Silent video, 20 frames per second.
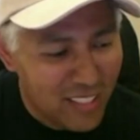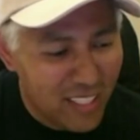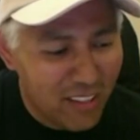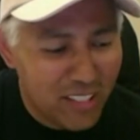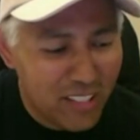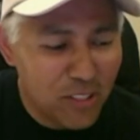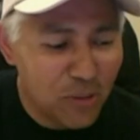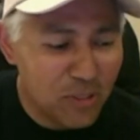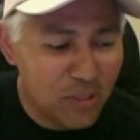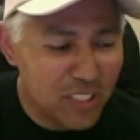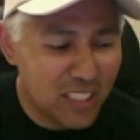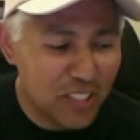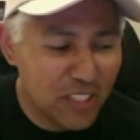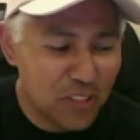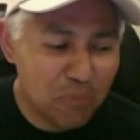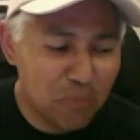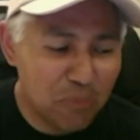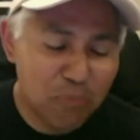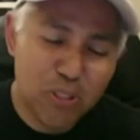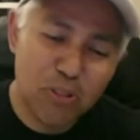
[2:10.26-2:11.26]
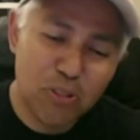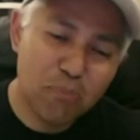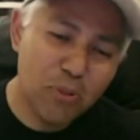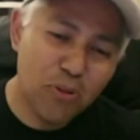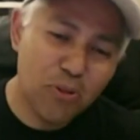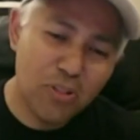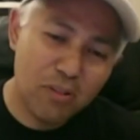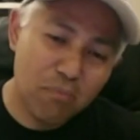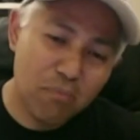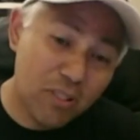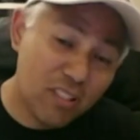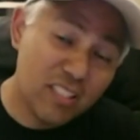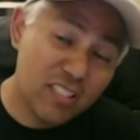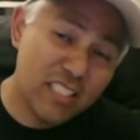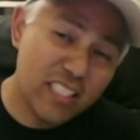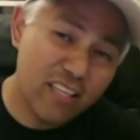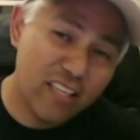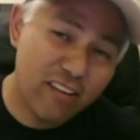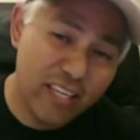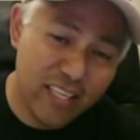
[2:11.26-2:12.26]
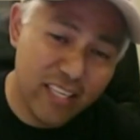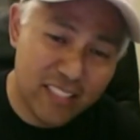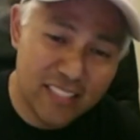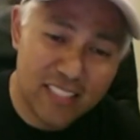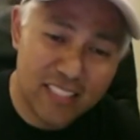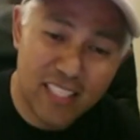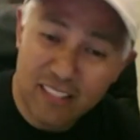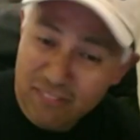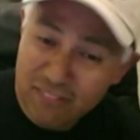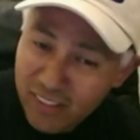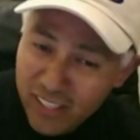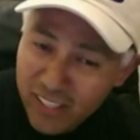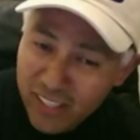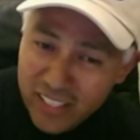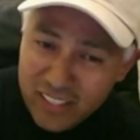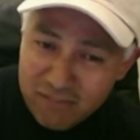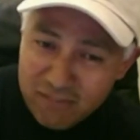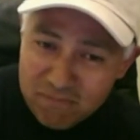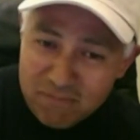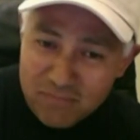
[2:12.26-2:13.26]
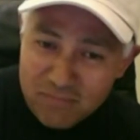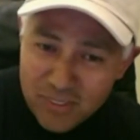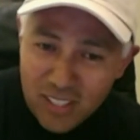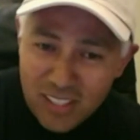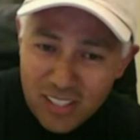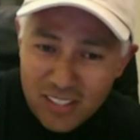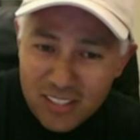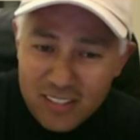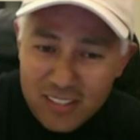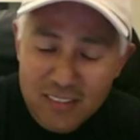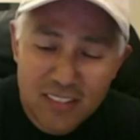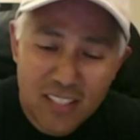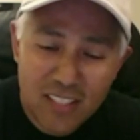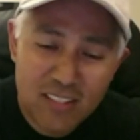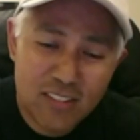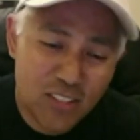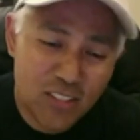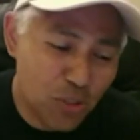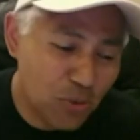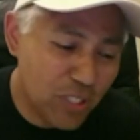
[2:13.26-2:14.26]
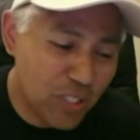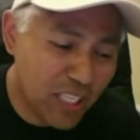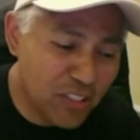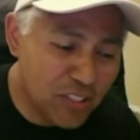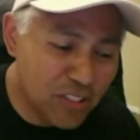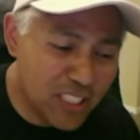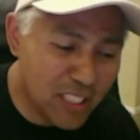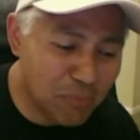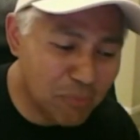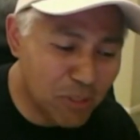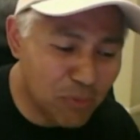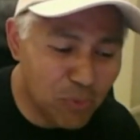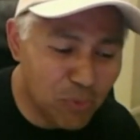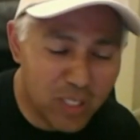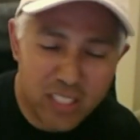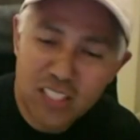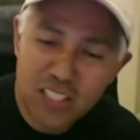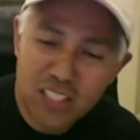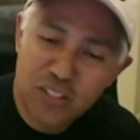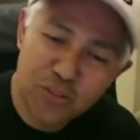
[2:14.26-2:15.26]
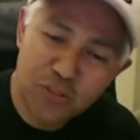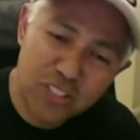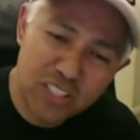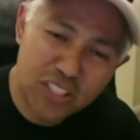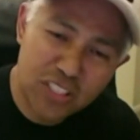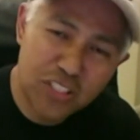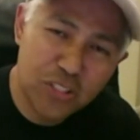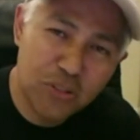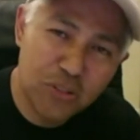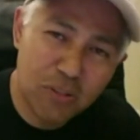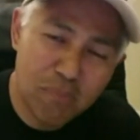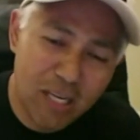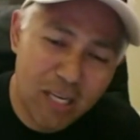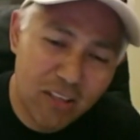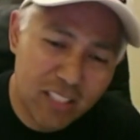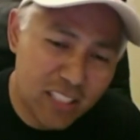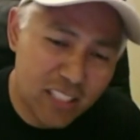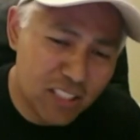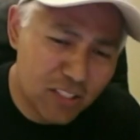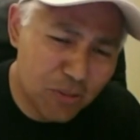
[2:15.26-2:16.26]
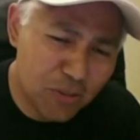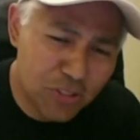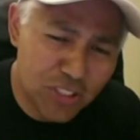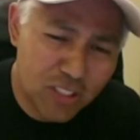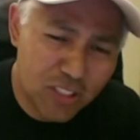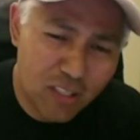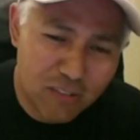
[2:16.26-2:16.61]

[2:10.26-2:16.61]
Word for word: Now, I noticed that you build both military and sci-fi. Uh, mm-hmm. So can you tell me what interests you about each of those